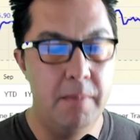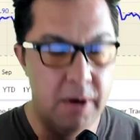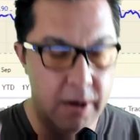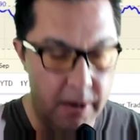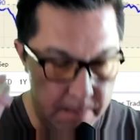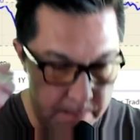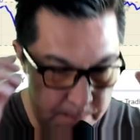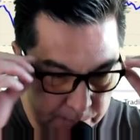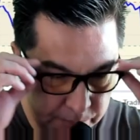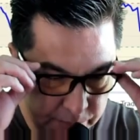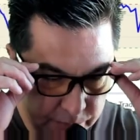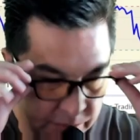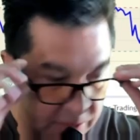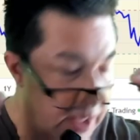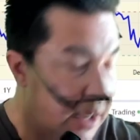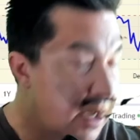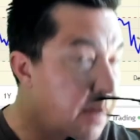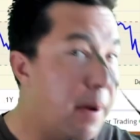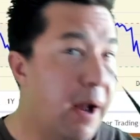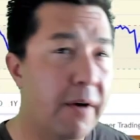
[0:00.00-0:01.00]

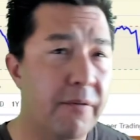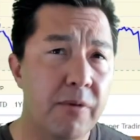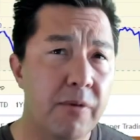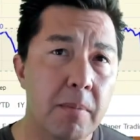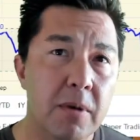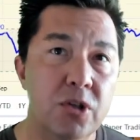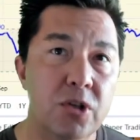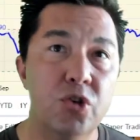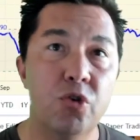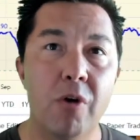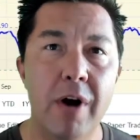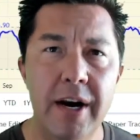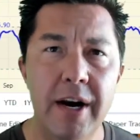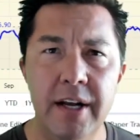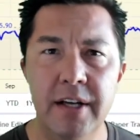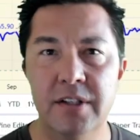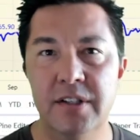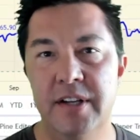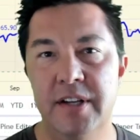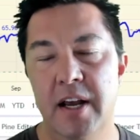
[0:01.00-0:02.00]
a
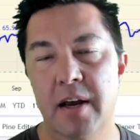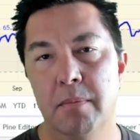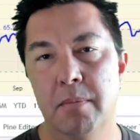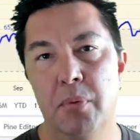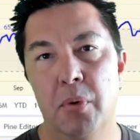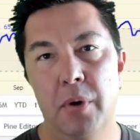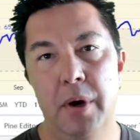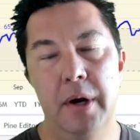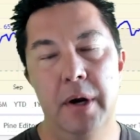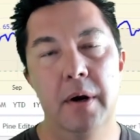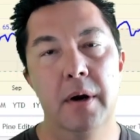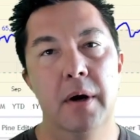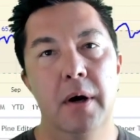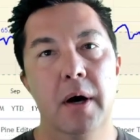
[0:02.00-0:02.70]
trading standpoint,